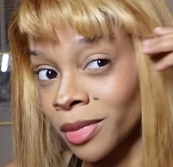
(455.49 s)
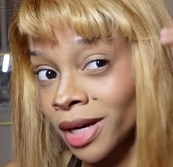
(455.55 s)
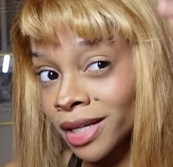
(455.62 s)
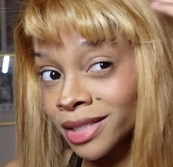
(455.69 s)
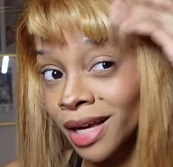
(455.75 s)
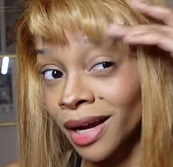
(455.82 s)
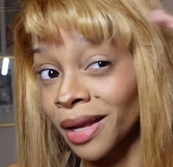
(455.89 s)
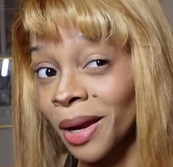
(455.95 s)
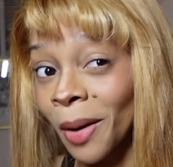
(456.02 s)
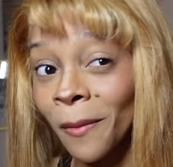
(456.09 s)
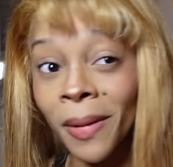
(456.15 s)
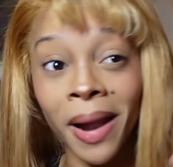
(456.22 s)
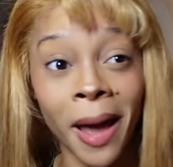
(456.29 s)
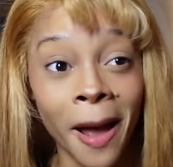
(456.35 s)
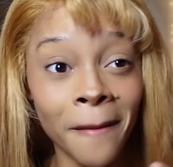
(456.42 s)
bangs out of here,
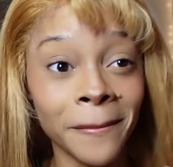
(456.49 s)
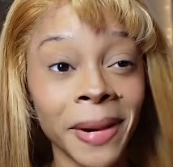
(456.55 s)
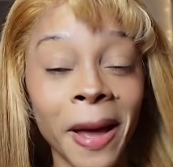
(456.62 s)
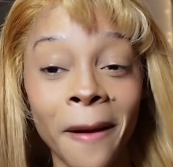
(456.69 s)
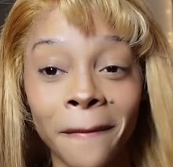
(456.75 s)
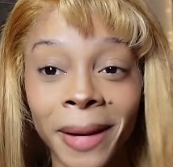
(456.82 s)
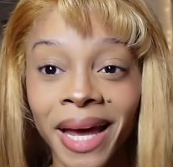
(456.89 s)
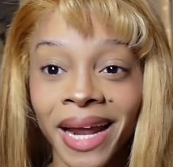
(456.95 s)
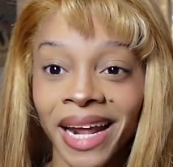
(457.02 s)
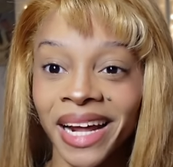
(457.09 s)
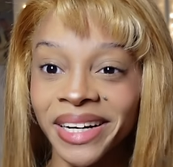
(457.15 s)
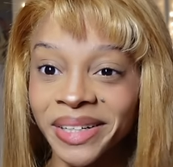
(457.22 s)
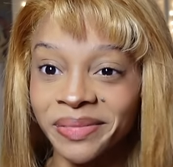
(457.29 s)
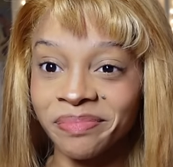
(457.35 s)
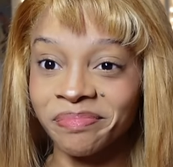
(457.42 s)
but I'm not mad at
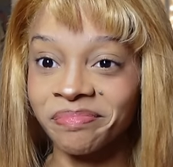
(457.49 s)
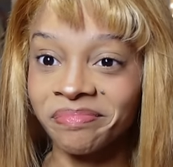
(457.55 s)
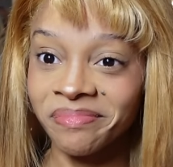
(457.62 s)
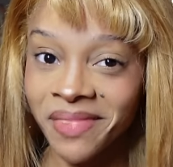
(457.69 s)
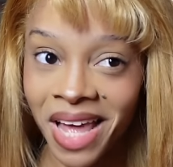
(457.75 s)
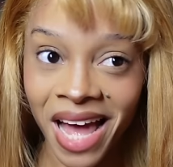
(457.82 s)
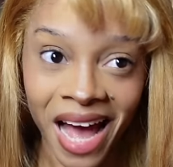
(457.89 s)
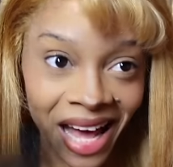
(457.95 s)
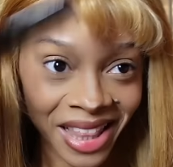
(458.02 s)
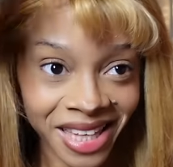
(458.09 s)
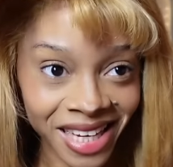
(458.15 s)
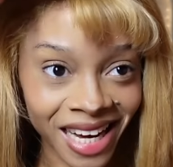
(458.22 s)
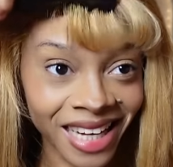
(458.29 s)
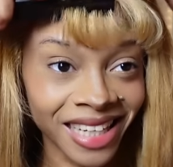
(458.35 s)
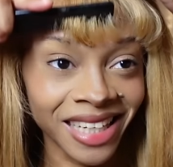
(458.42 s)
it. I
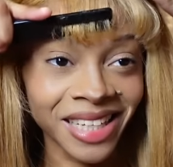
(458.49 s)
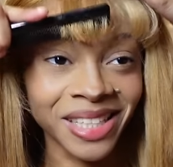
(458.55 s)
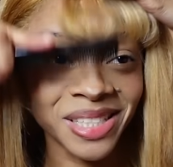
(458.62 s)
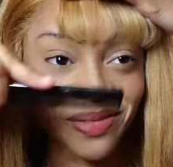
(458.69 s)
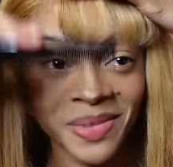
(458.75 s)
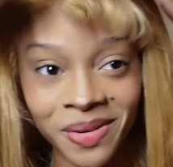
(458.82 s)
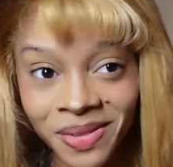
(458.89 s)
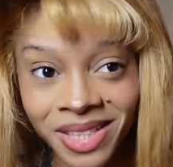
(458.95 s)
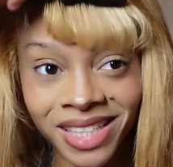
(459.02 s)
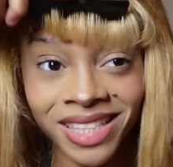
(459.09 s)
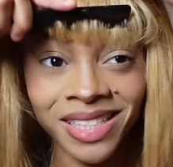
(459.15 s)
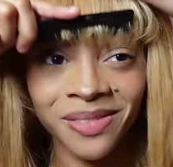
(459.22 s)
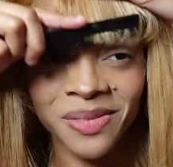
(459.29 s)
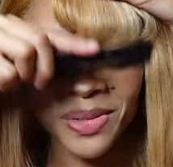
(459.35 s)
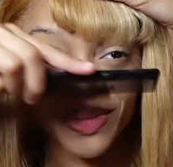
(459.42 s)
think I can get somewhere with
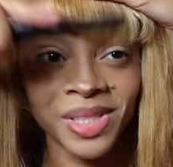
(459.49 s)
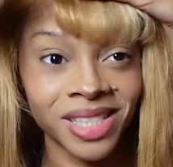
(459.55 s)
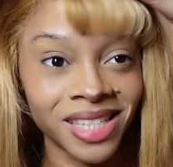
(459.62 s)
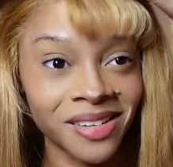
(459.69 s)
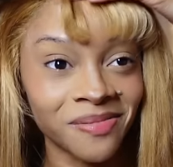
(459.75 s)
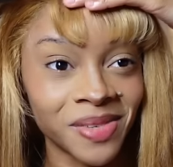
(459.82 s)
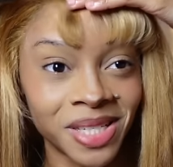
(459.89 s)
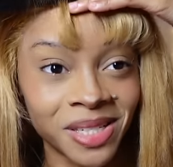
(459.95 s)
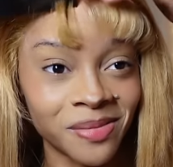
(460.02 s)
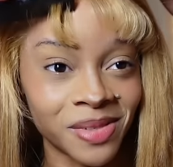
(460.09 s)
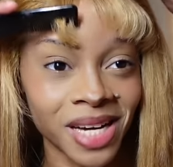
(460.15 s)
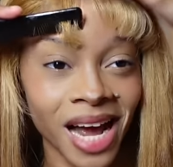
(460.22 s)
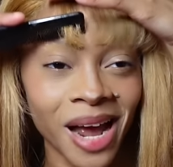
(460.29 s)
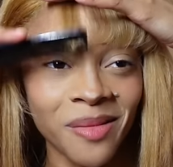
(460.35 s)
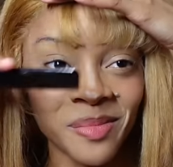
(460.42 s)
this if you just give me some
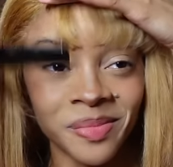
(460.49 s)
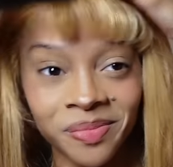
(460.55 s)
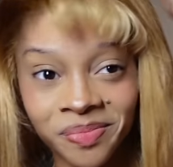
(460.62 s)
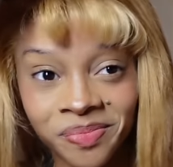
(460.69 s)
time.